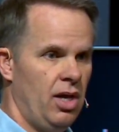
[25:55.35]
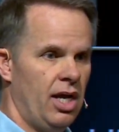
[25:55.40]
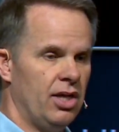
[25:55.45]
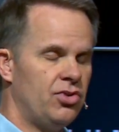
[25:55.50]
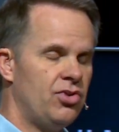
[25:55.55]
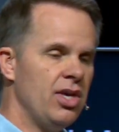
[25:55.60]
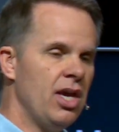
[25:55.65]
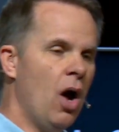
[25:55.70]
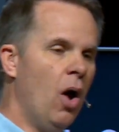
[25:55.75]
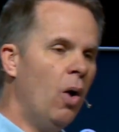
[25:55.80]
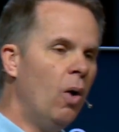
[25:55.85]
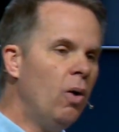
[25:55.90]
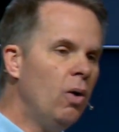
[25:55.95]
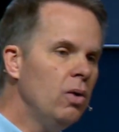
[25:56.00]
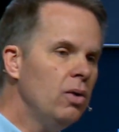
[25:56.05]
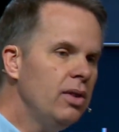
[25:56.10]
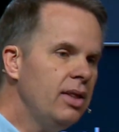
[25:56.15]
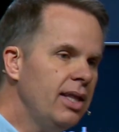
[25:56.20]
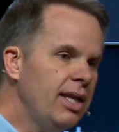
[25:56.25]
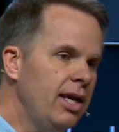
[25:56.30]
It's the
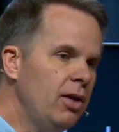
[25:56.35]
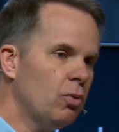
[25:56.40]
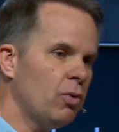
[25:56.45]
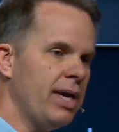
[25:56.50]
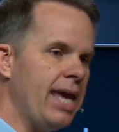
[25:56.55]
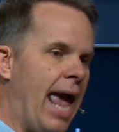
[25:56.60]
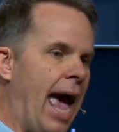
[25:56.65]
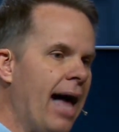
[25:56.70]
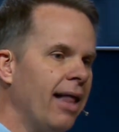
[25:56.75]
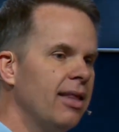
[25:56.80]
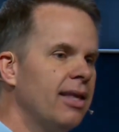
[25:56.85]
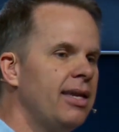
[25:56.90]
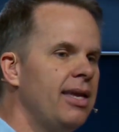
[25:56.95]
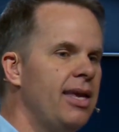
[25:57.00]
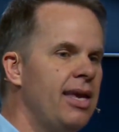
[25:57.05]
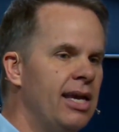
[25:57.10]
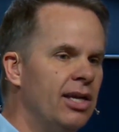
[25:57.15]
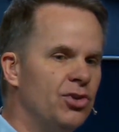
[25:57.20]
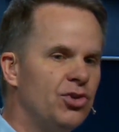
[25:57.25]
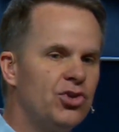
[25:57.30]
only
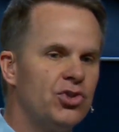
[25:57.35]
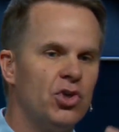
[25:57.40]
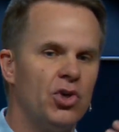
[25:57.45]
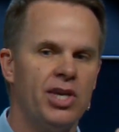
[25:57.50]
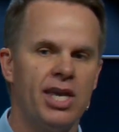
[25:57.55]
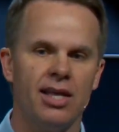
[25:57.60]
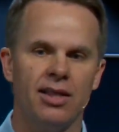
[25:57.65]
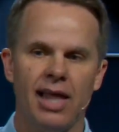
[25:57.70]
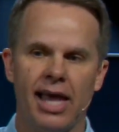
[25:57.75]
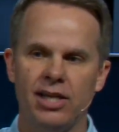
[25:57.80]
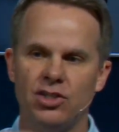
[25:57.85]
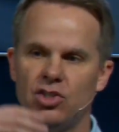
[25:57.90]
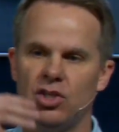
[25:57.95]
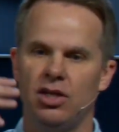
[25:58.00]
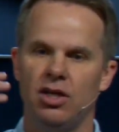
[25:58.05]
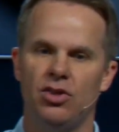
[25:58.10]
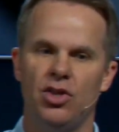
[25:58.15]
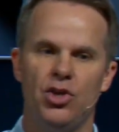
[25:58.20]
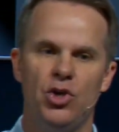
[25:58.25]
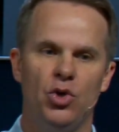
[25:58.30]
reality in
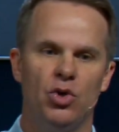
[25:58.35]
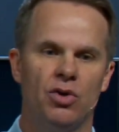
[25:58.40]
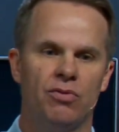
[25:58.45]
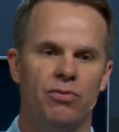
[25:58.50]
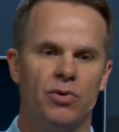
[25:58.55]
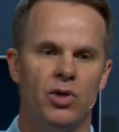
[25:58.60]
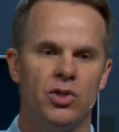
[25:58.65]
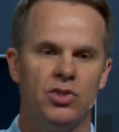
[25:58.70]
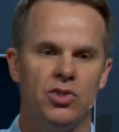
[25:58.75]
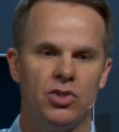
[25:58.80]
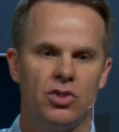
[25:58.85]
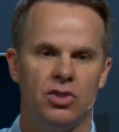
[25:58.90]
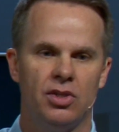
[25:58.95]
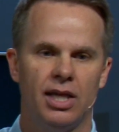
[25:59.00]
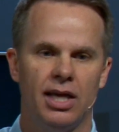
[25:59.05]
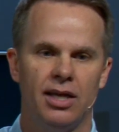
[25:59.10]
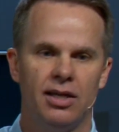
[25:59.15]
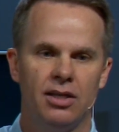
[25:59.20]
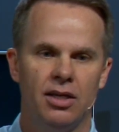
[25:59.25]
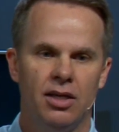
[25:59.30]
circulation in the universe
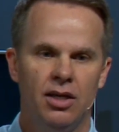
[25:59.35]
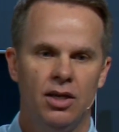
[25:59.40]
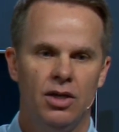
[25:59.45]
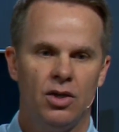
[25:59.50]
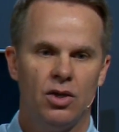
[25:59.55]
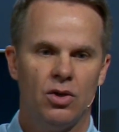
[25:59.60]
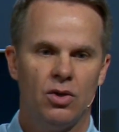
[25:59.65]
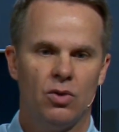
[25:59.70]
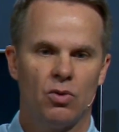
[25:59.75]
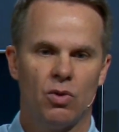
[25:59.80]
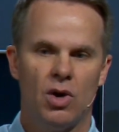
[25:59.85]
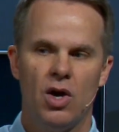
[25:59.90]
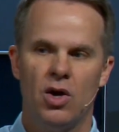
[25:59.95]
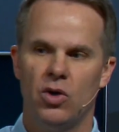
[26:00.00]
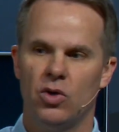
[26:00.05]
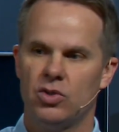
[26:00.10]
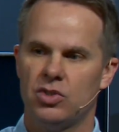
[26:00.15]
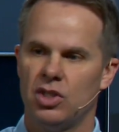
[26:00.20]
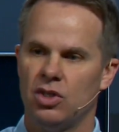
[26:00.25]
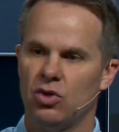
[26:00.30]
that
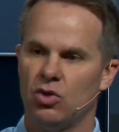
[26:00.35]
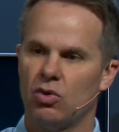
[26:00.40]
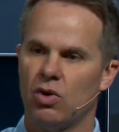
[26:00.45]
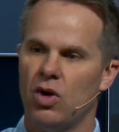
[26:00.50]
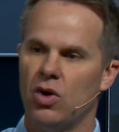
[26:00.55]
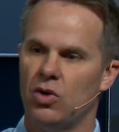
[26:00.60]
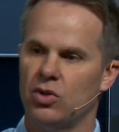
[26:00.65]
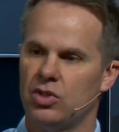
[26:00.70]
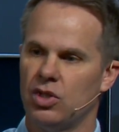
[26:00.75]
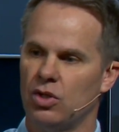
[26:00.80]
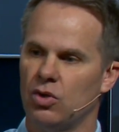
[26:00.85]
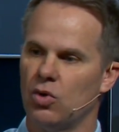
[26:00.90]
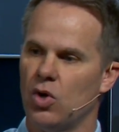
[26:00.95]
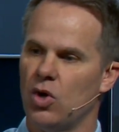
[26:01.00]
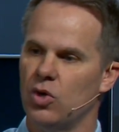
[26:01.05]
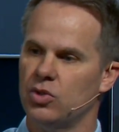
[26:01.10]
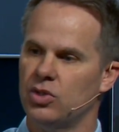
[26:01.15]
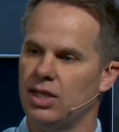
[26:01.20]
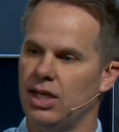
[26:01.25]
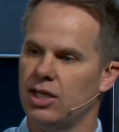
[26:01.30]
grows and grows and
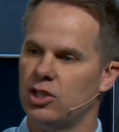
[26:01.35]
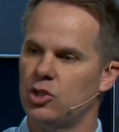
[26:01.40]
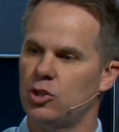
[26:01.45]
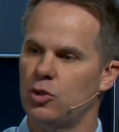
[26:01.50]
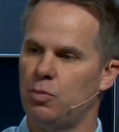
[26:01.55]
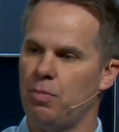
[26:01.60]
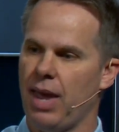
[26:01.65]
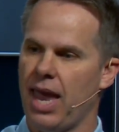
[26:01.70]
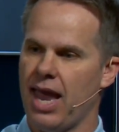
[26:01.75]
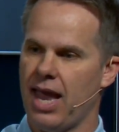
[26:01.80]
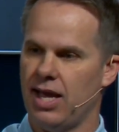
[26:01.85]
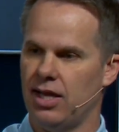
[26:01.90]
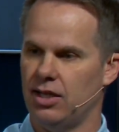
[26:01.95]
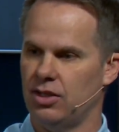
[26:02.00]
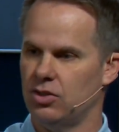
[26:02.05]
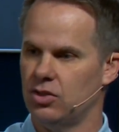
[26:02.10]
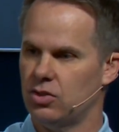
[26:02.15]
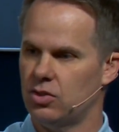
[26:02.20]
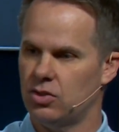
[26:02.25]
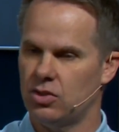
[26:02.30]
grows and
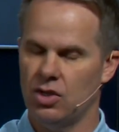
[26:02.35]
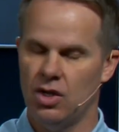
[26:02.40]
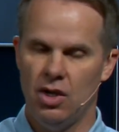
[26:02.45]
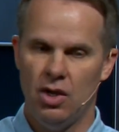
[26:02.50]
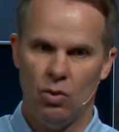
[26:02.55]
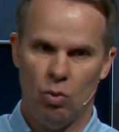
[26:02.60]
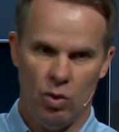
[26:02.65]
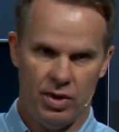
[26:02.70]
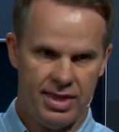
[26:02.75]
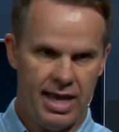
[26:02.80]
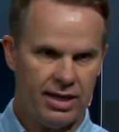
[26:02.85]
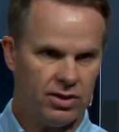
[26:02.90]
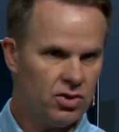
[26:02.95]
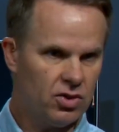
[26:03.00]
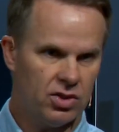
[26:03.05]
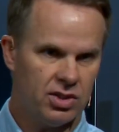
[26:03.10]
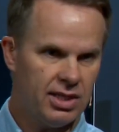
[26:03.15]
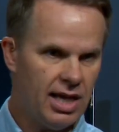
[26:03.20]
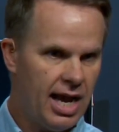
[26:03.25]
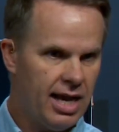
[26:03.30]
expands with
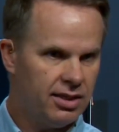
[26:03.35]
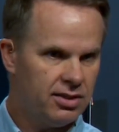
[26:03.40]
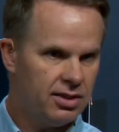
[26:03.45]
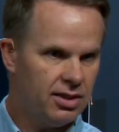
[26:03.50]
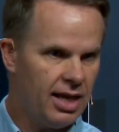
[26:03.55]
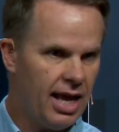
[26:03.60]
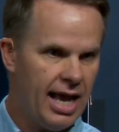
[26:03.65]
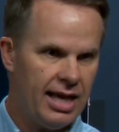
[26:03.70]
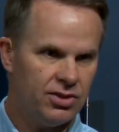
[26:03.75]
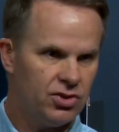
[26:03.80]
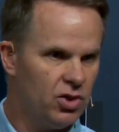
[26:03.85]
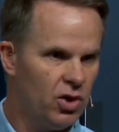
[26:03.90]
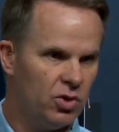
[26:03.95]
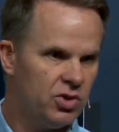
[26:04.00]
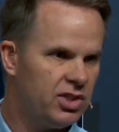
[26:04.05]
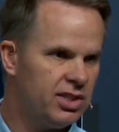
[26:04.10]
exercise and has no